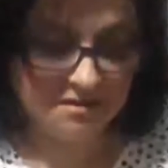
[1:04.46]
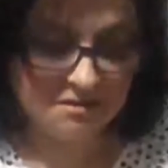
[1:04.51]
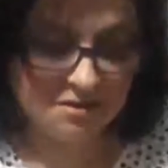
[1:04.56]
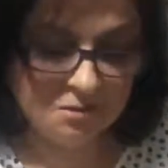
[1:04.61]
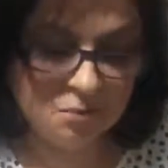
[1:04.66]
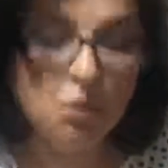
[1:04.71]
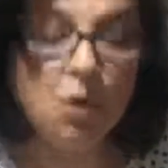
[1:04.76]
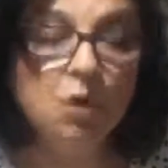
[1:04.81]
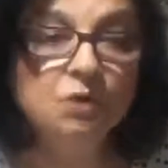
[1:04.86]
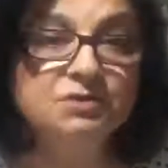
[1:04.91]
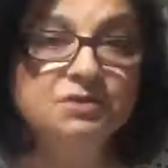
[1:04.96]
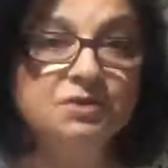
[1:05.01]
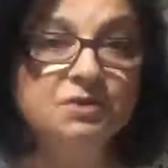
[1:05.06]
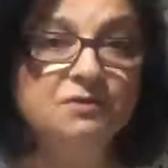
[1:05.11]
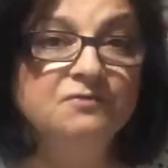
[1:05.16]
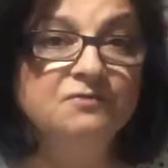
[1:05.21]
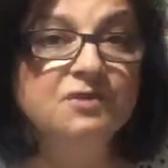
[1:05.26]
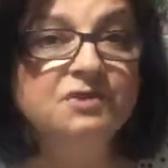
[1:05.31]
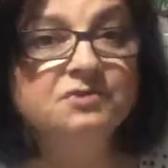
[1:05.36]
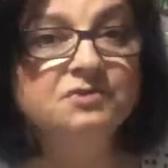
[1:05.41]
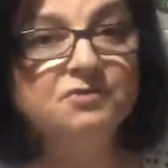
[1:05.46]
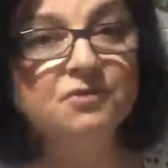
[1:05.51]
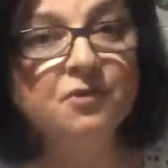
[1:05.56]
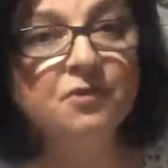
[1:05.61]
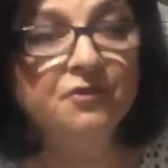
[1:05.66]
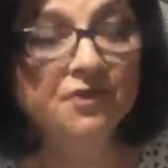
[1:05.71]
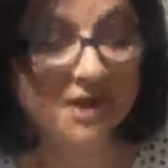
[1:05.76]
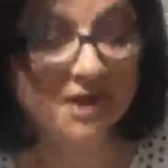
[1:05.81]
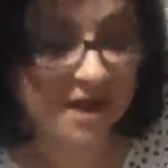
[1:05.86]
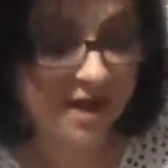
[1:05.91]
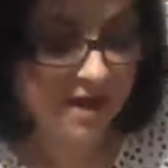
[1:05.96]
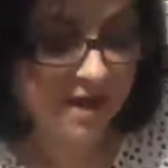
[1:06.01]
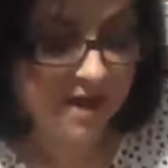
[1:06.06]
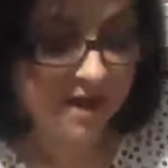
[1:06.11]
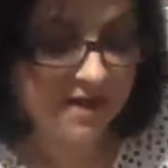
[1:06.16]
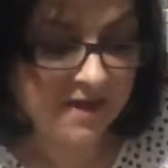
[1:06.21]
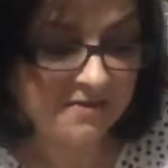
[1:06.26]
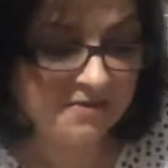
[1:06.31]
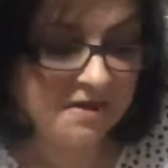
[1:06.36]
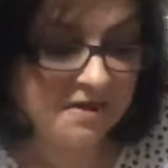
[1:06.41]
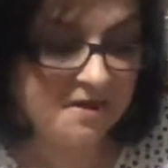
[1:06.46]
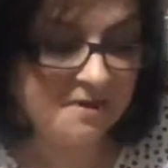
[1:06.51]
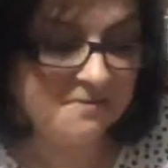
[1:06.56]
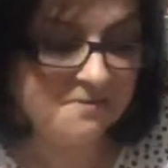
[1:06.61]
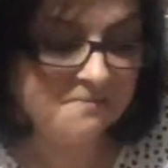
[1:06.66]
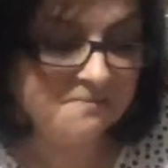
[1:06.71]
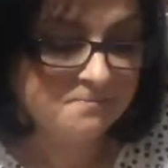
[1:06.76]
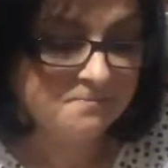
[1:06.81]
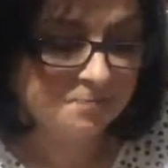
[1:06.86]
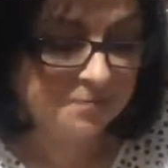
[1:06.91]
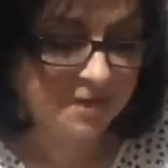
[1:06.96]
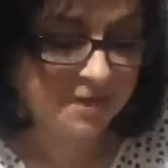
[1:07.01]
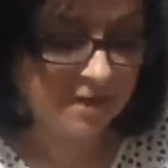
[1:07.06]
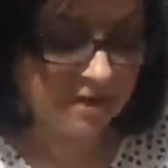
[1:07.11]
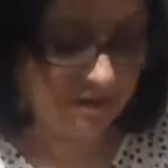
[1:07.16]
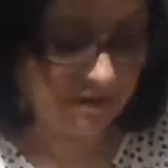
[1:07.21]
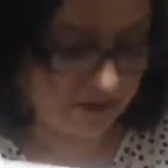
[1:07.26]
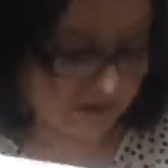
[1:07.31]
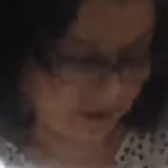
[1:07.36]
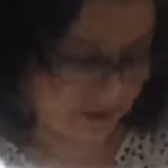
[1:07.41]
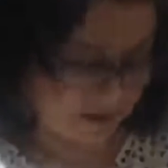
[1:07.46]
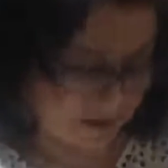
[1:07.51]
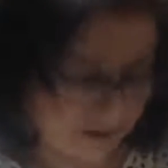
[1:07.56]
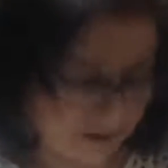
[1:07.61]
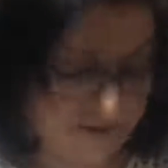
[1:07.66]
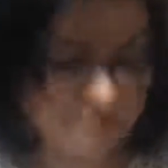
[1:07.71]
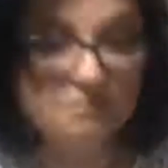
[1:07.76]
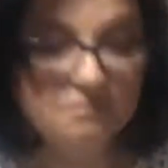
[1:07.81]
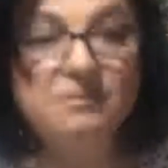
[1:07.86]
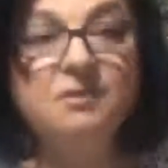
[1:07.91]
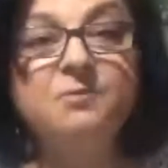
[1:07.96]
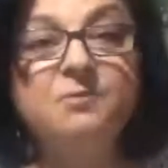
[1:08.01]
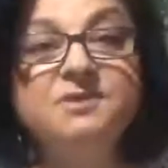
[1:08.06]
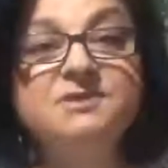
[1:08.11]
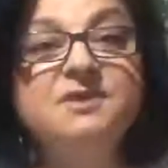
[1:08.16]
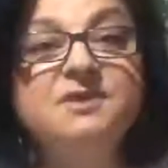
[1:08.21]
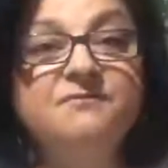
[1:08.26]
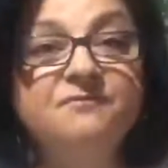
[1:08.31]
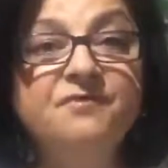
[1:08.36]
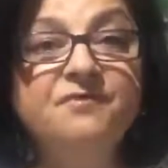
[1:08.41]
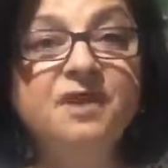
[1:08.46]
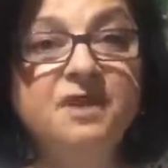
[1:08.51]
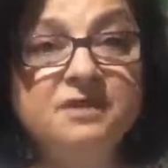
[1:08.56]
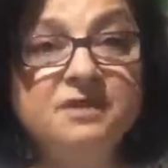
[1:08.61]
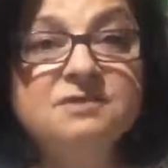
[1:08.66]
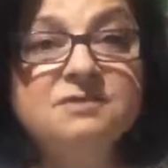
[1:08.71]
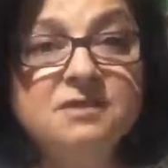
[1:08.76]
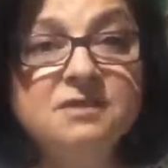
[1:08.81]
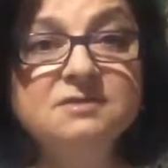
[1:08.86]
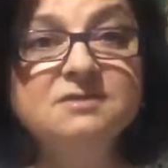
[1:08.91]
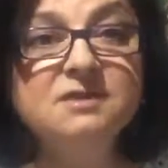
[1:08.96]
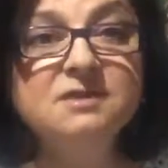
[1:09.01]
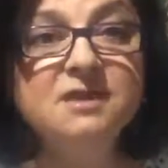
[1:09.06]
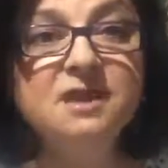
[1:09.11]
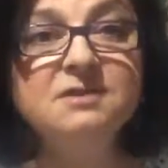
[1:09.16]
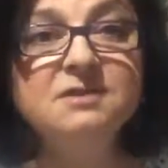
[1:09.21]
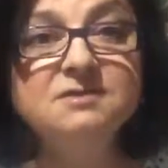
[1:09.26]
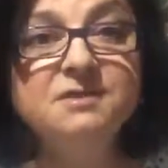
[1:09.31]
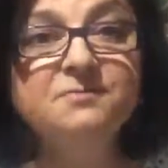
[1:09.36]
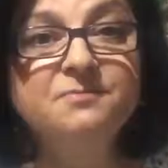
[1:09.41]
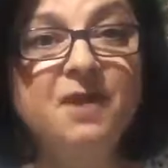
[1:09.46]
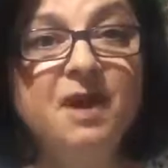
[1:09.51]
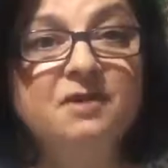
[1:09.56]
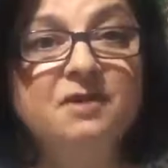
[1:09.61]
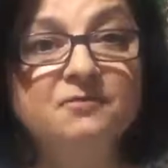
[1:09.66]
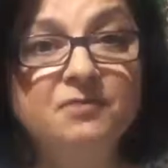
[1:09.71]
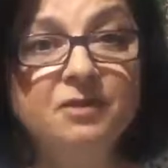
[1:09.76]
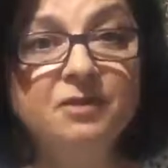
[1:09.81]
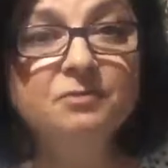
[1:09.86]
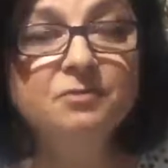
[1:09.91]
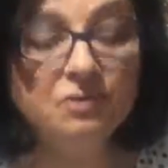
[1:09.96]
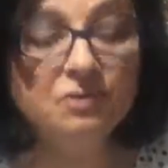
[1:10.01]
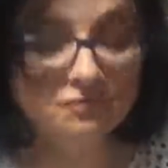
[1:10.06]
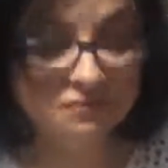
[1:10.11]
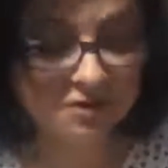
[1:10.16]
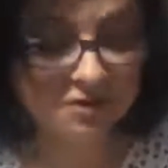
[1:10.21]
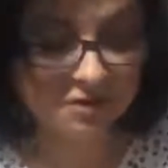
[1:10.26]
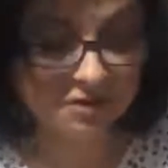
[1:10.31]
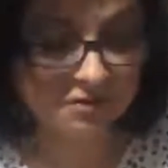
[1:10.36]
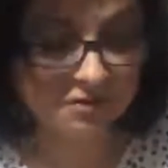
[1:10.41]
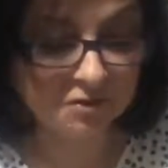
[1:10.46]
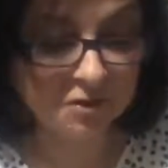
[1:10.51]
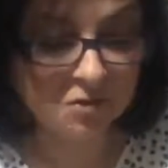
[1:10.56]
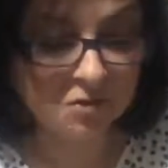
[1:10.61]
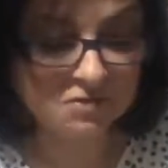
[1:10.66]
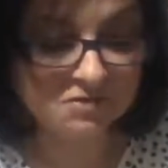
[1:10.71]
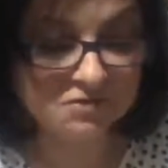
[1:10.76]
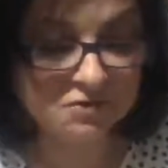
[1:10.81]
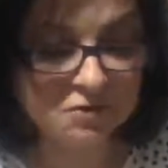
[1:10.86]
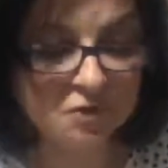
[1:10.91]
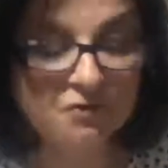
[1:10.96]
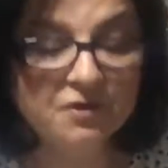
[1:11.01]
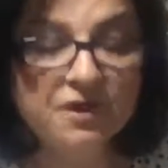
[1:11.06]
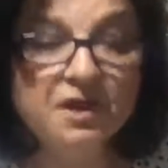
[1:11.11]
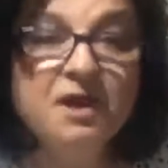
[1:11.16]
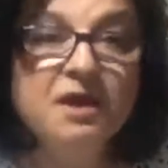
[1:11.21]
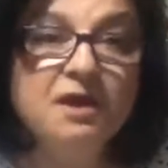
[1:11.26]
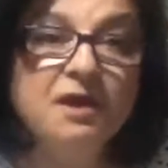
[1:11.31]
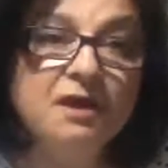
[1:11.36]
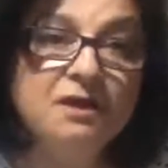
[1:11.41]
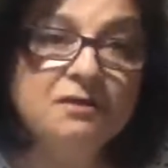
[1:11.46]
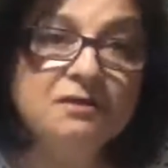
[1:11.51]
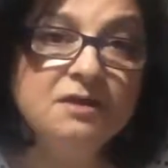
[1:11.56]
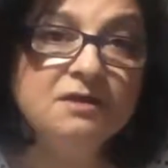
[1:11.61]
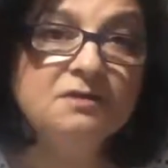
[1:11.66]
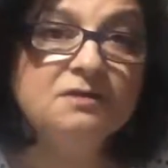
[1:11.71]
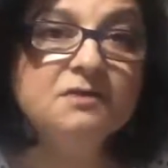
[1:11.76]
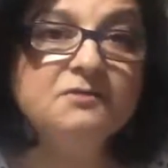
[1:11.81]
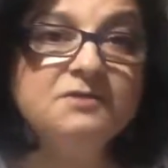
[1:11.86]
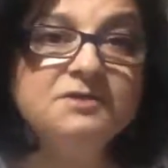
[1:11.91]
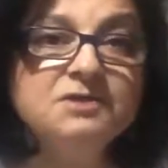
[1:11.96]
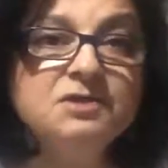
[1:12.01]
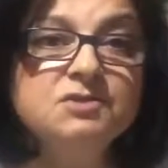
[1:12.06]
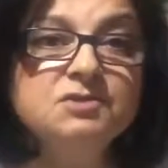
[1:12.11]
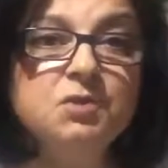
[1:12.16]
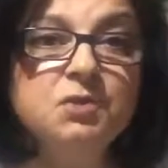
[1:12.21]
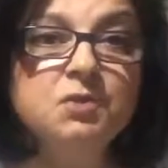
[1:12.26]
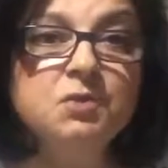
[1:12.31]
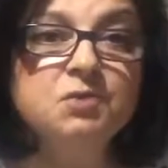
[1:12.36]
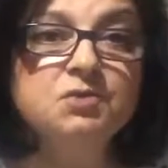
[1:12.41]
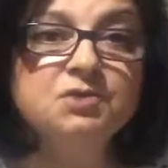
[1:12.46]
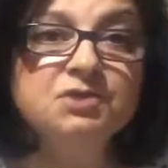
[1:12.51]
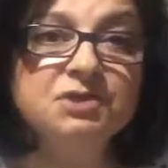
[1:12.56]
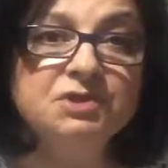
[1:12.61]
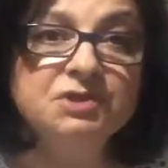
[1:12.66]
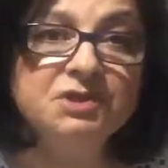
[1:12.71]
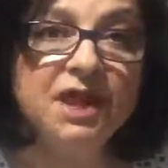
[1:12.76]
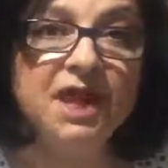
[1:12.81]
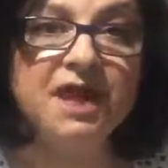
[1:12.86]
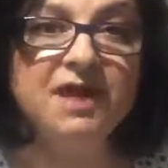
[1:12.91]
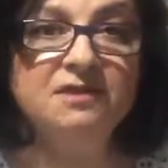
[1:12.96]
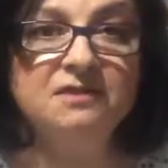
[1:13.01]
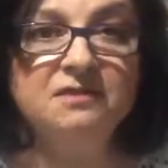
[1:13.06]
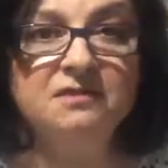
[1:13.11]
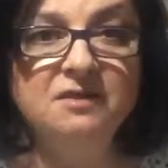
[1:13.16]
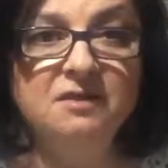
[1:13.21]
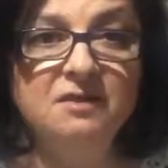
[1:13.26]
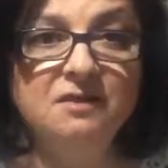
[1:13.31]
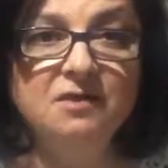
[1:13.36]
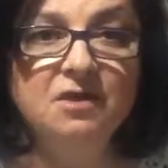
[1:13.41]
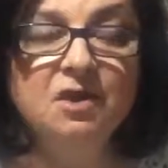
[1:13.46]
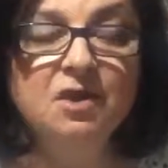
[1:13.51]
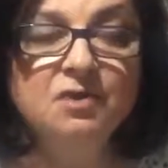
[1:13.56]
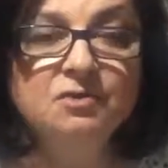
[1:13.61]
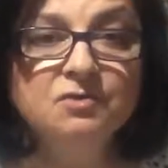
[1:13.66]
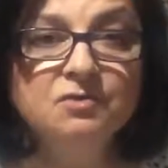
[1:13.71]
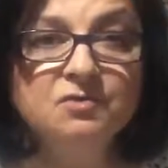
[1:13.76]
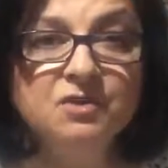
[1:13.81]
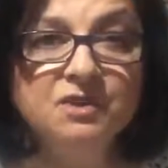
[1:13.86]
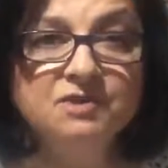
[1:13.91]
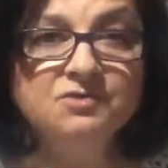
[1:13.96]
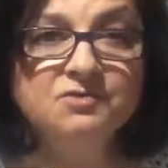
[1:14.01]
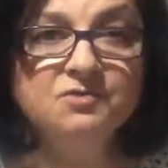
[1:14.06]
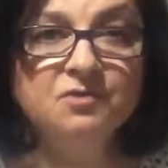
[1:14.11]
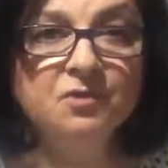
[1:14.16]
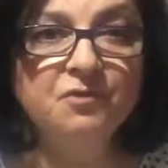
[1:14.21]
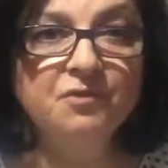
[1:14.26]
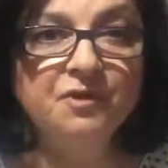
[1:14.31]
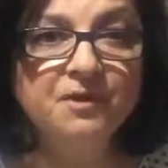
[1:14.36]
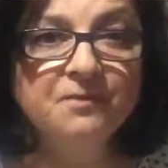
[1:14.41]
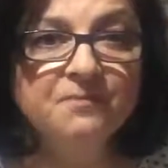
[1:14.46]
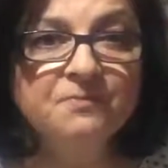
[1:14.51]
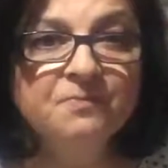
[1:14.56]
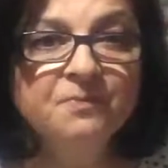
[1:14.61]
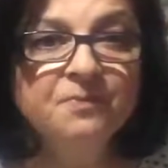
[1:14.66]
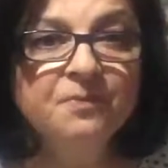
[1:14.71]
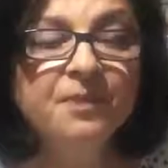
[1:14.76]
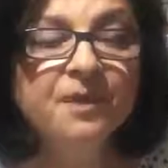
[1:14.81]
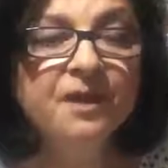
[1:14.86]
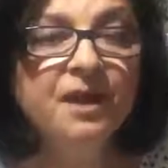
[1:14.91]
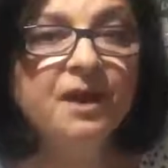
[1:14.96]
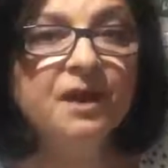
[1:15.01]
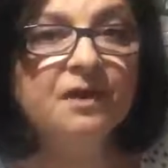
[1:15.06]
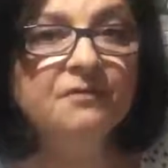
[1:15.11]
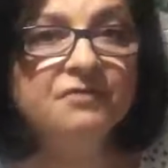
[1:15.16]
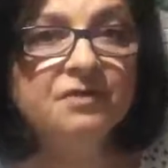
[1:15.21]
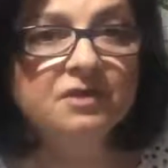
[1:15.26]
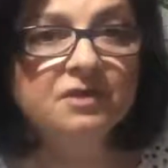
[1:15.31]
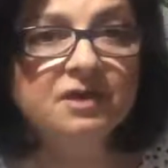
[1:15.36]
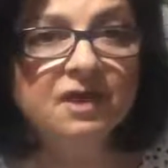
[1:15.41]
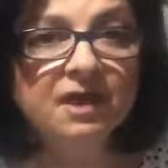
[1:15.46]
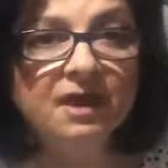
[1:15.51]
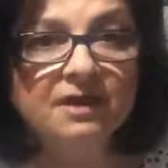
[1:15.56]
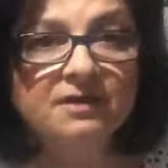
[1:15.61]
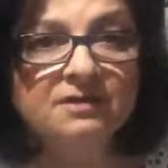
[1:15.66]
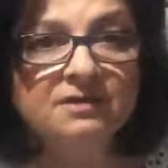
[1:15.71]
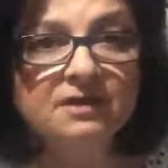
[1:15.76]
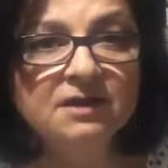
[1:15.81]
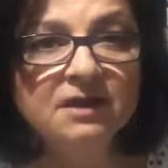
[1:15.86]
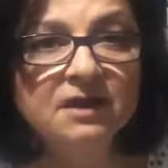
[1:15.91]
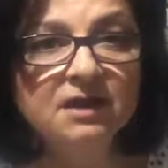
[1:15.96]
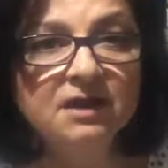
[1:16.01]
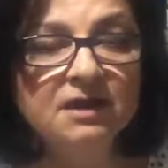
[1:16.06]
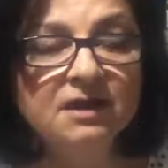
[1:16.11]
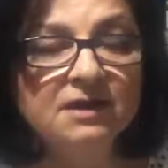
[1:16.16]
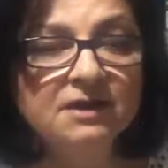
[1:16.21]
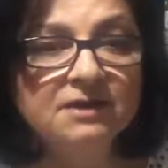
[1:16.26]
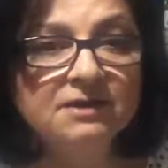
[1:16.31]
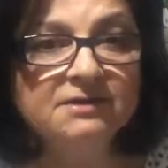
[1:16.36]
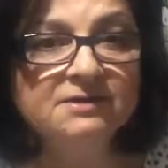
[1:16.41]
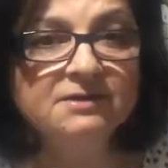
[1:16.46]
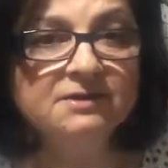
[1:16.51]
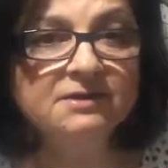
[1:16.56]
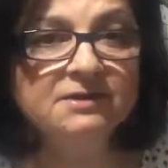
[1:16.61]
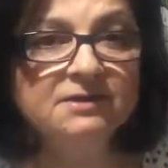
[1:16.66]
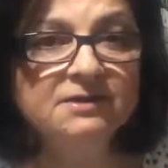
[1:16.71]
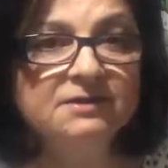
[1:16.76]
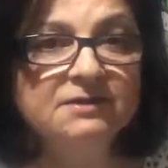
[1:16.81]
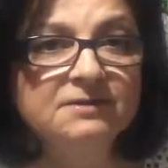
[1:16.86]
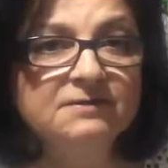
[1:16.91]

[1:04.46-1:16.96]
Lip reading: the what of the story, and then there were some friends as a background of the whole story, and then there is a solution, the ending to the story. After that, I